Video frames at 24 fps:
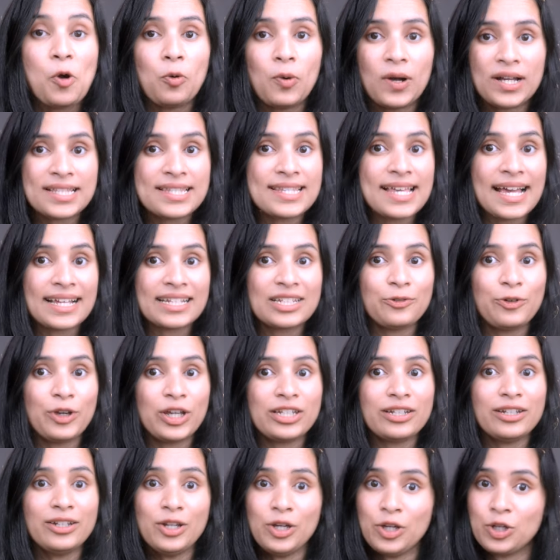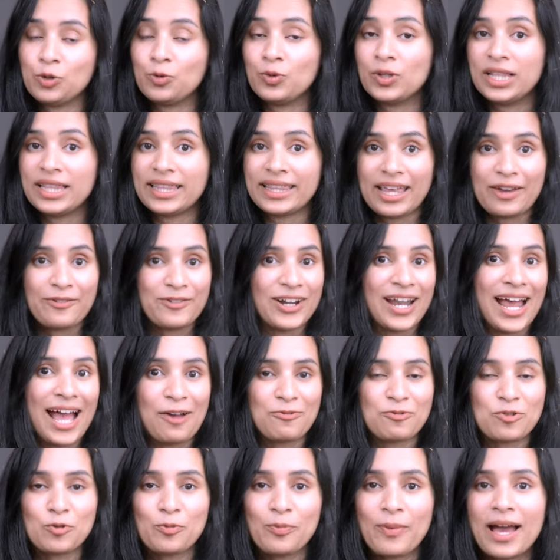Once activated, you will never
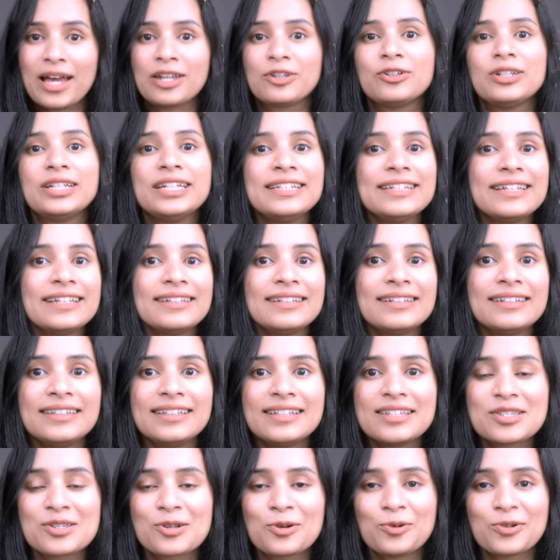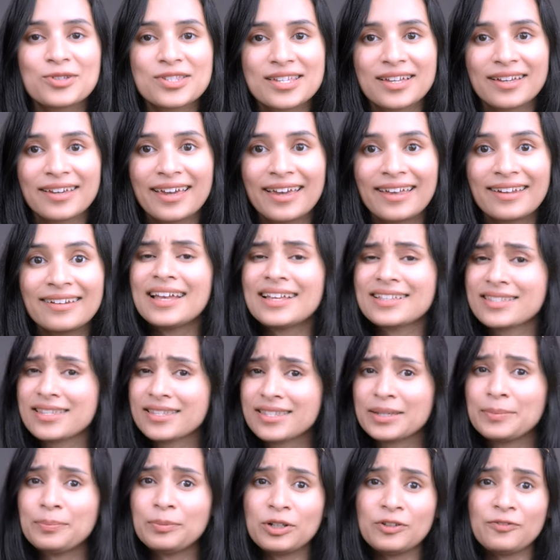have to manually delete these codes again. It's a
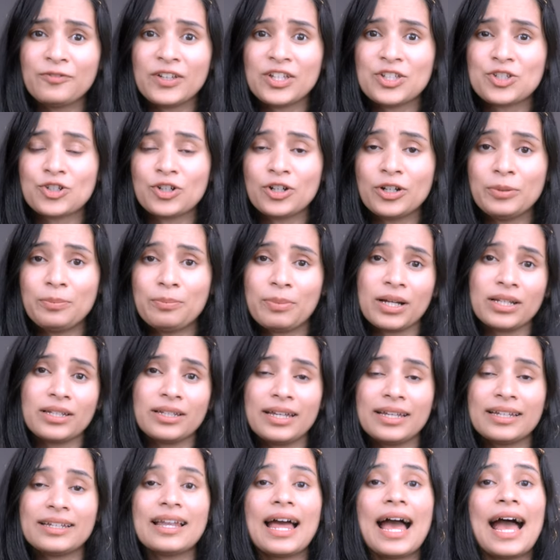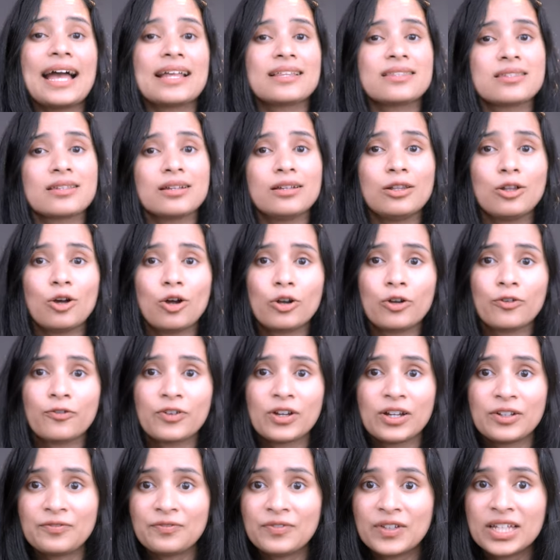simple feature, but it adds a lot of
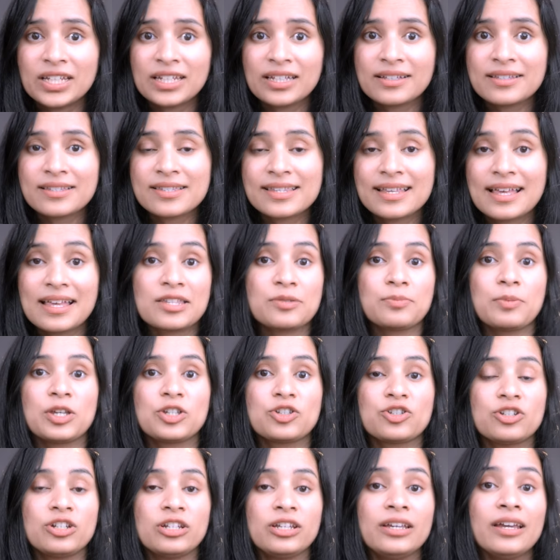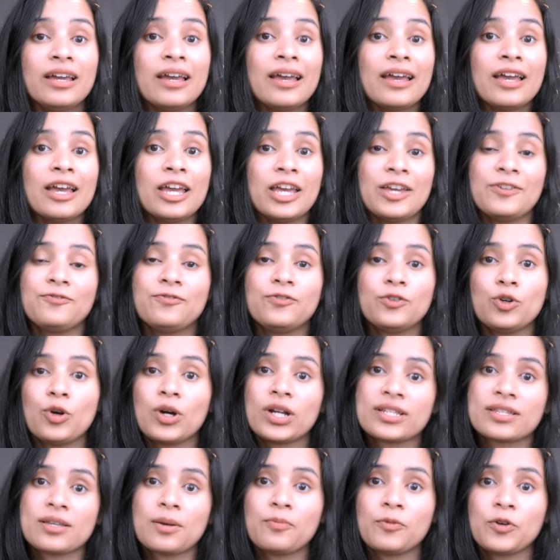convenience, especially if you
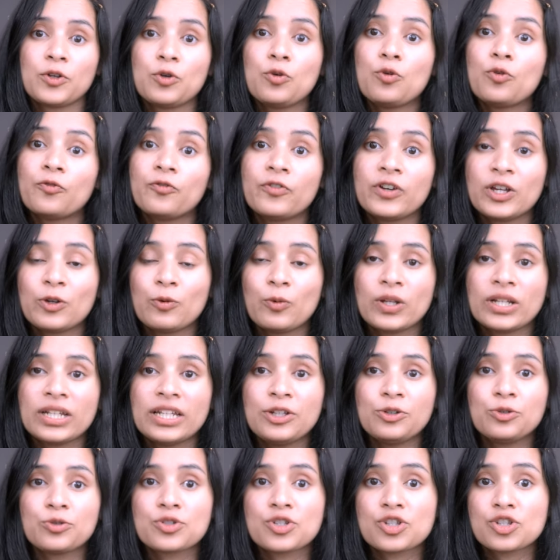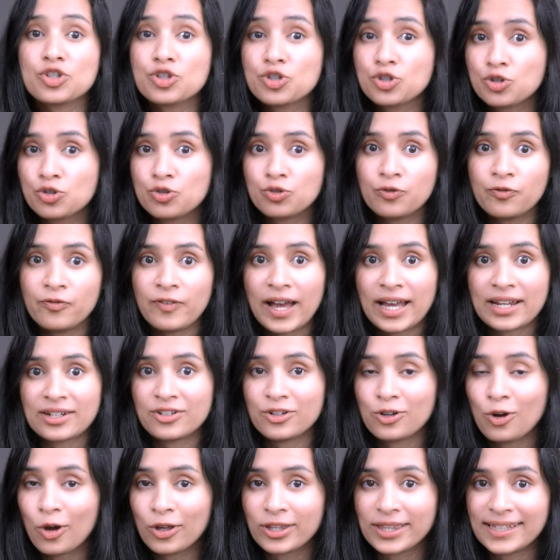are someone who frequently uses
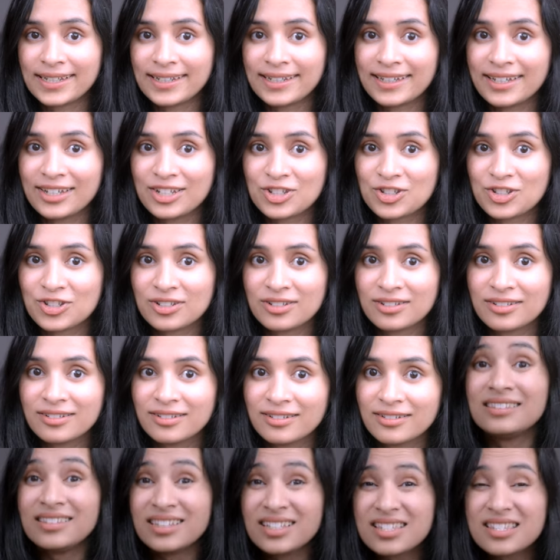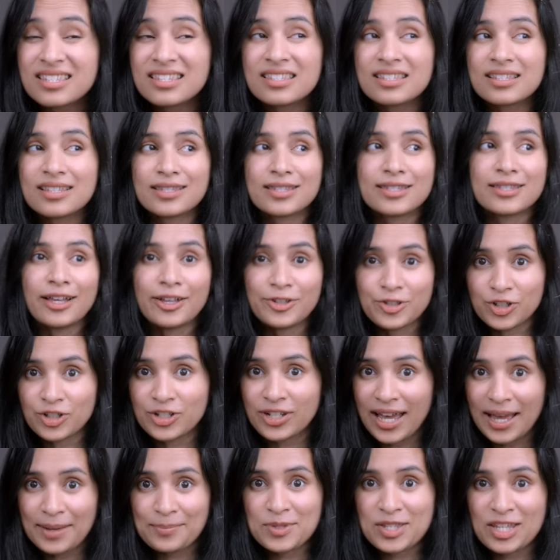two-factor authentication. This is such a
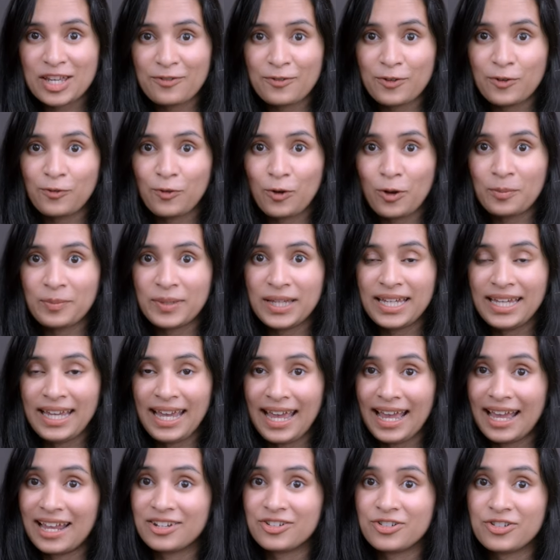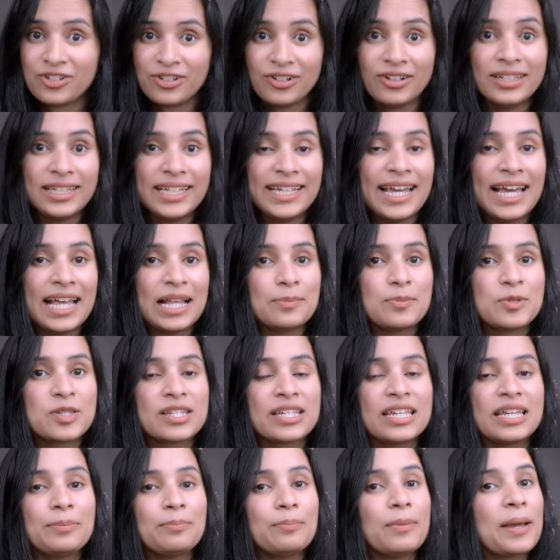time saver for me and really helps
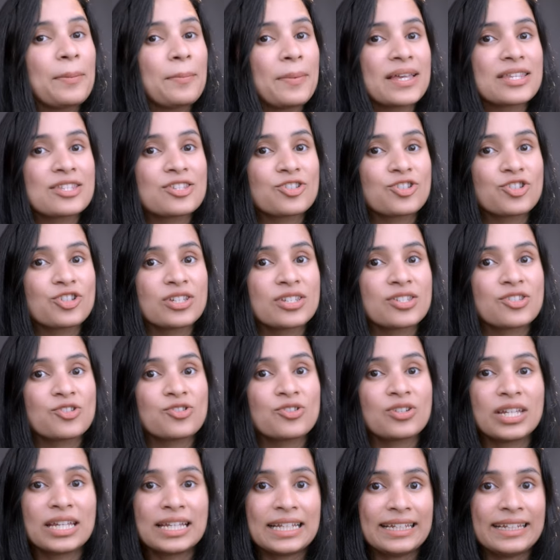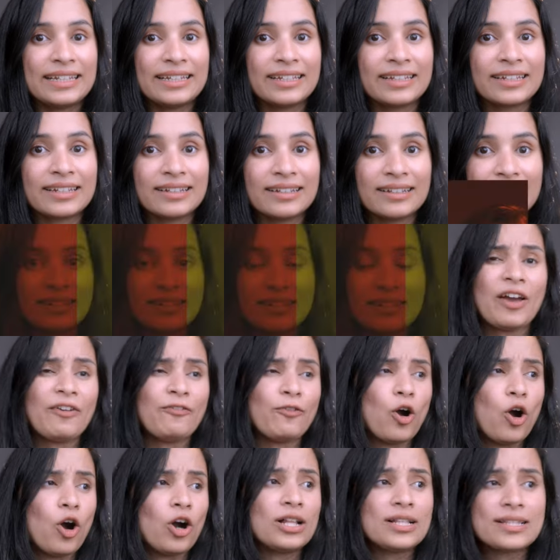keep my message history clean. We
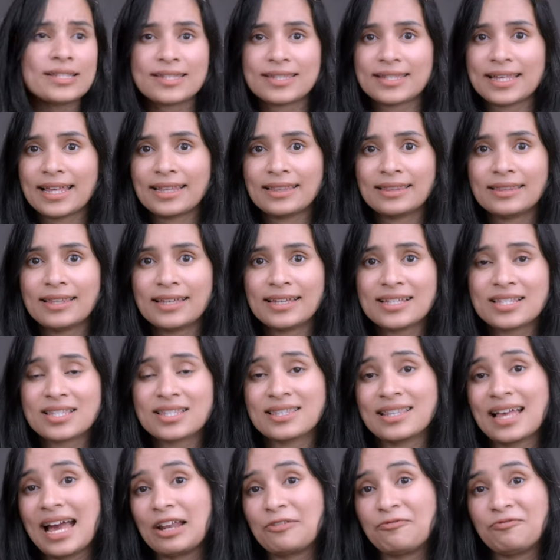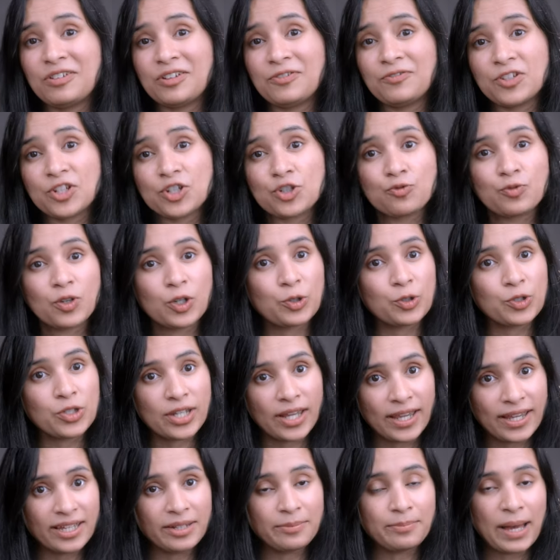have all said things that we wish we could
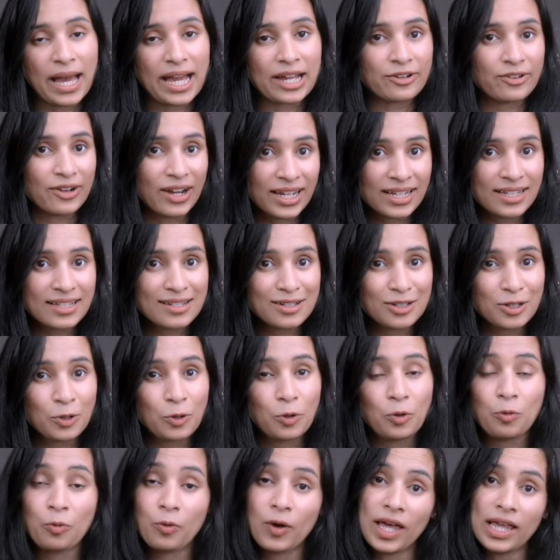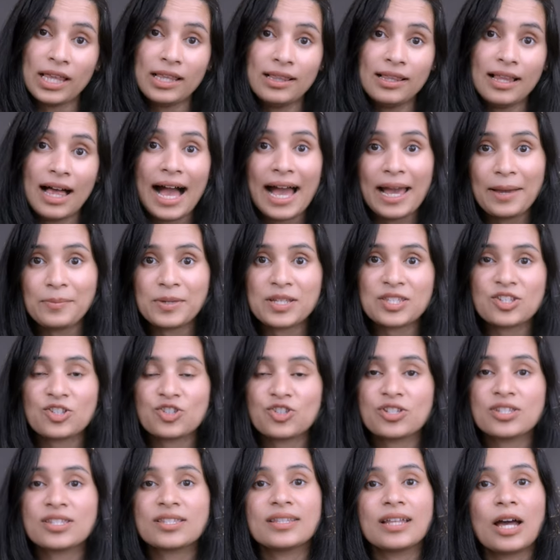take it back, right? Well,
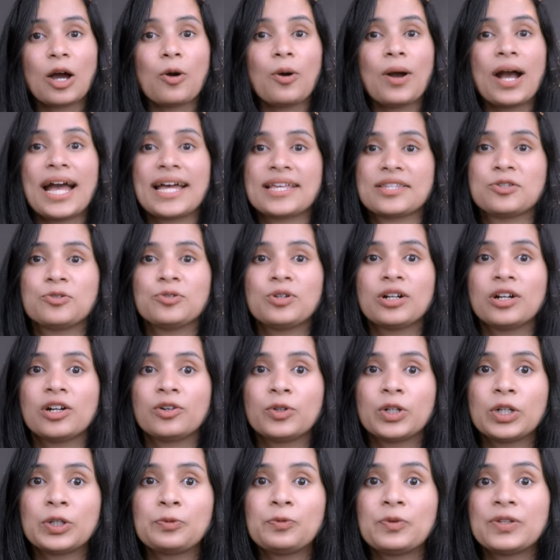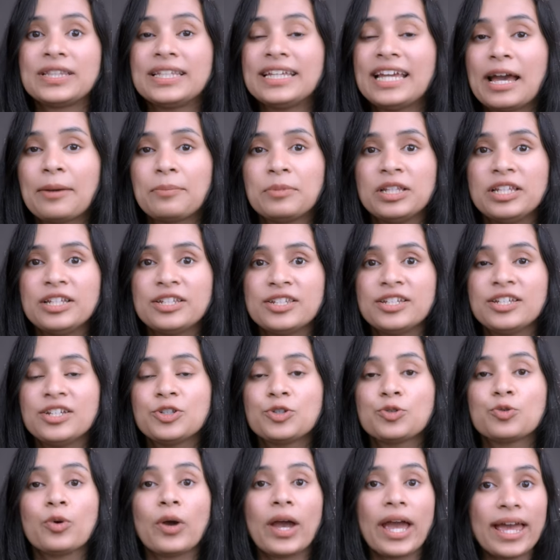iMessages now has you covered with the ability
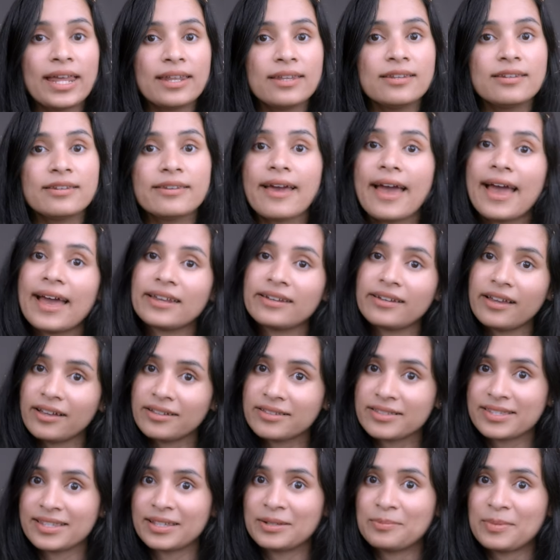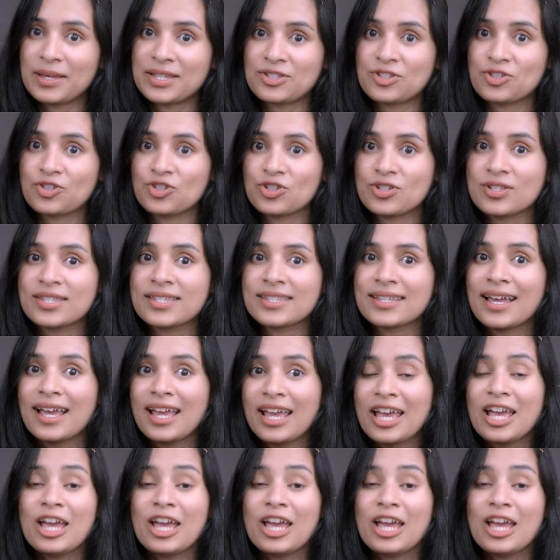to edit and unsend messages.